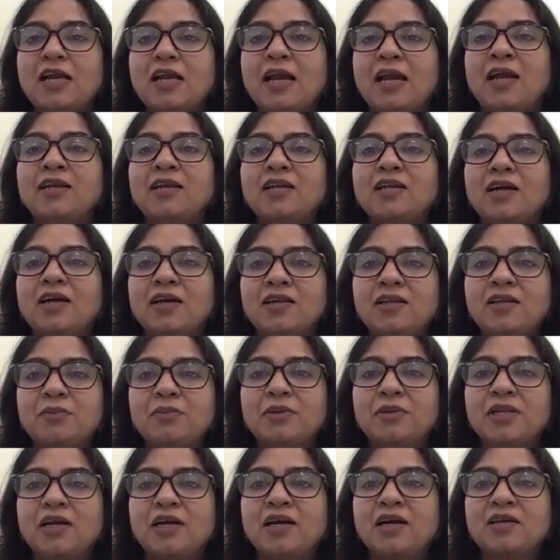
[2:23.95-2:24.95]
and early
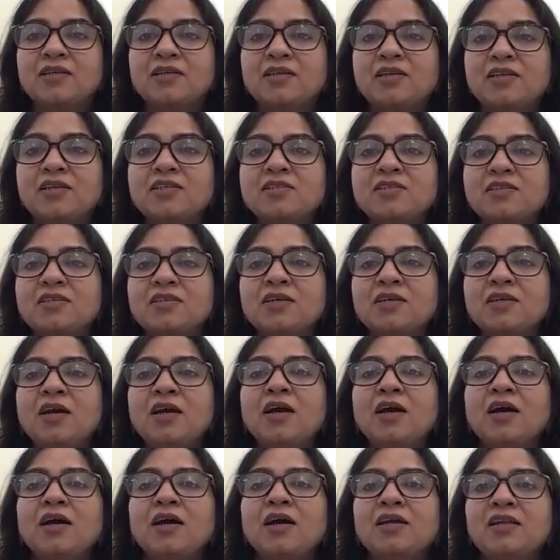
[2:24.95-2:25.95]
menarche is
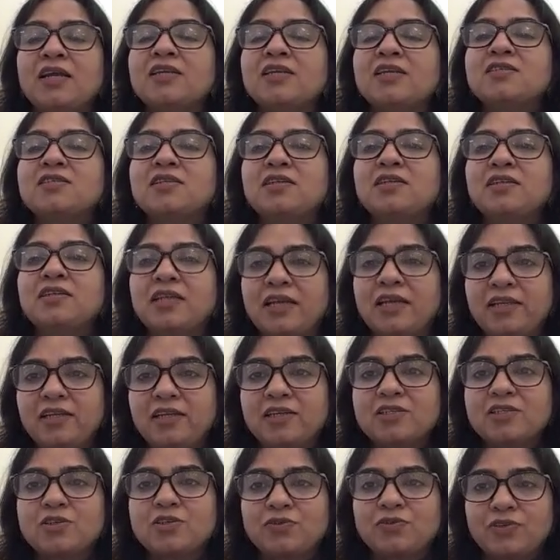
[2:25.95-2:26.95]
less than 10
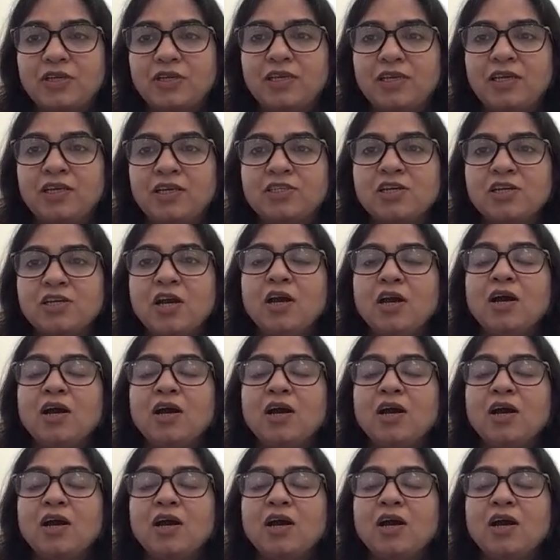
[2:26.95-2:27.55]
years of the age.